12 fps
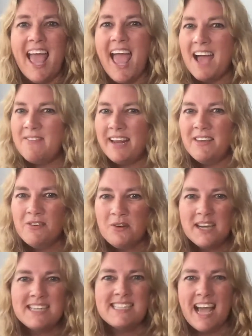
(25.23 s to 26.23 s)
Have any of you
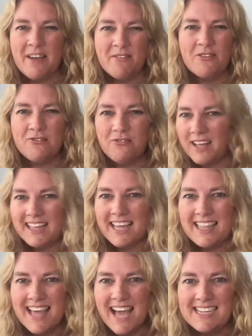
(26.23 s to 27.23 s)
guys ever felt
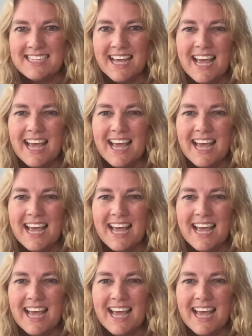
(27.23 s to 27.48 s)
like that?